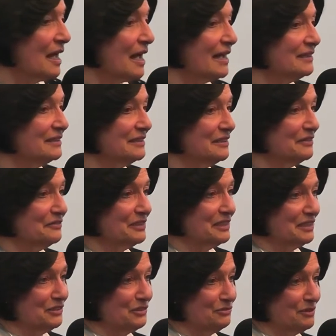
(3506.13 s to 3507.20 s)
I live in
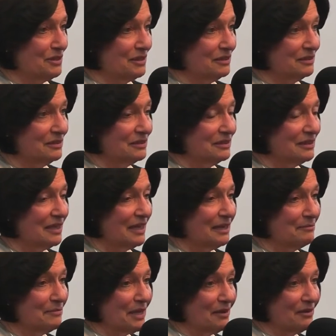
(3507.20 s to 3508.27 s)
Israel. I
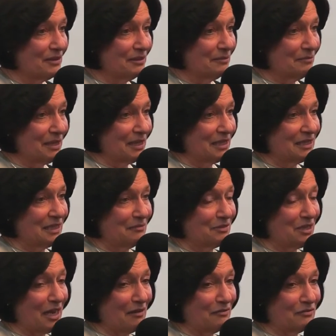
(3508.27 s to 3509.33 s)
married a man named
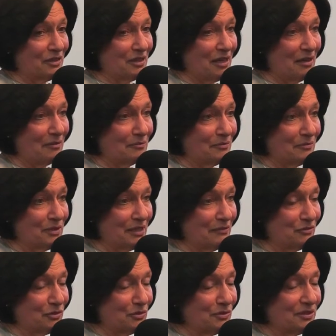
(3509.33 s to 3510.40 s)
Abraham. We
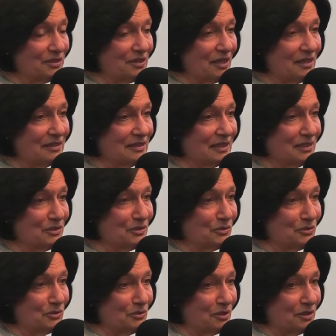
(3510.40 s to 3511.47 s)
have two sons and two
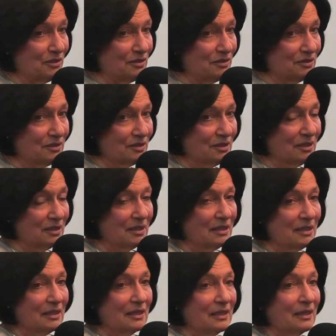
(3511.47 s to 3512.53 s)
daughters.
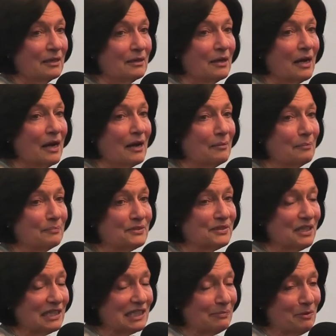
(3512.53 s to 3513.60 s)
Our
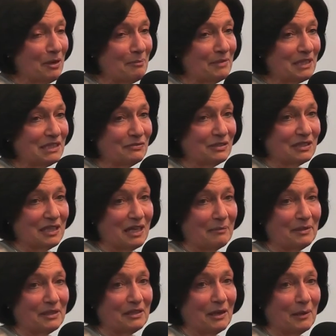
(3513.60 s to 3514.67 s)
son's bar mitzvah is
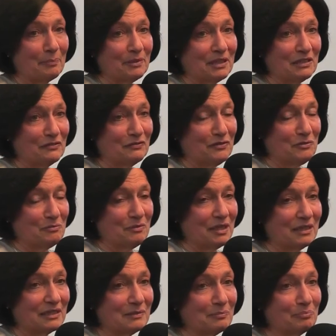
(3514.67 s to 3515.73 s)
coming up in a few
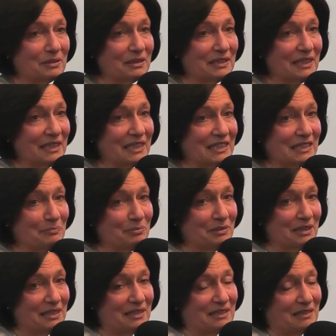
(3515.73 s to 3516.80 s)
months. Please,
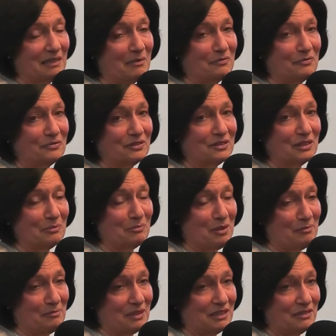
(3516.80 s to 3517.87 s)
please come to the bar
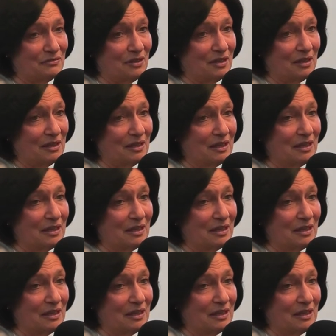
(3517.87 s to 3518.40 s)
mitzvah.